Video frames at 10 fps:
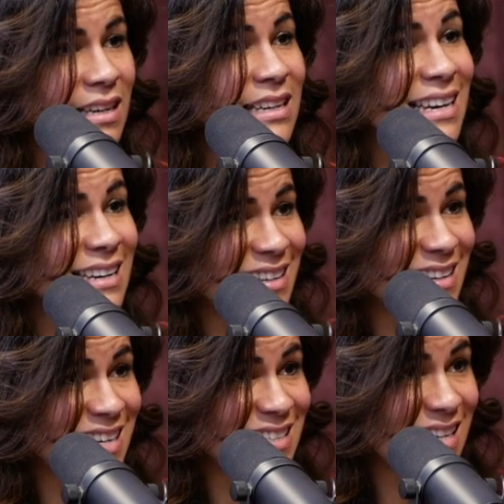And I
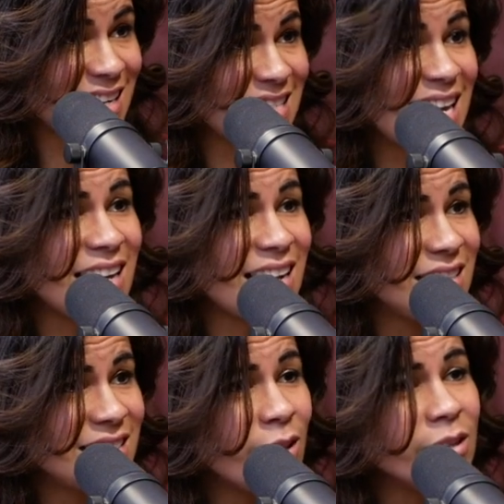
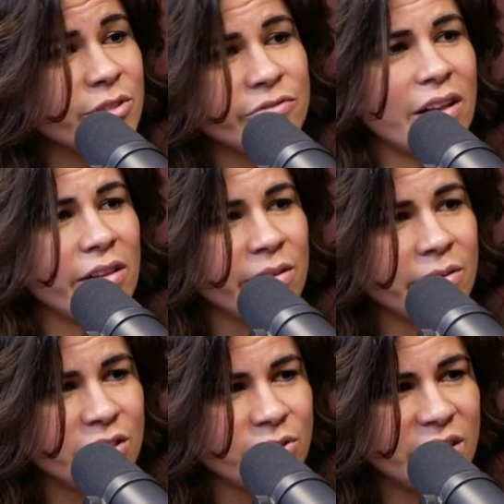tell them to follow their
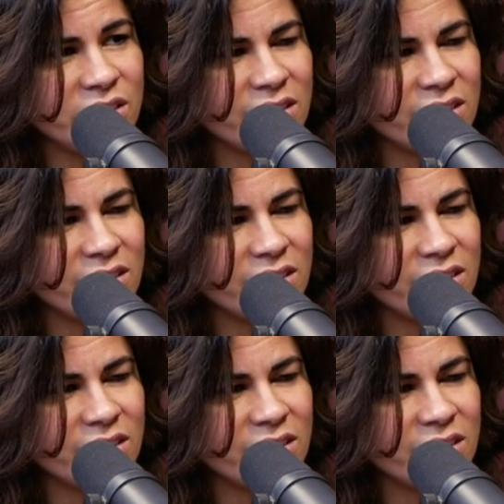intuition.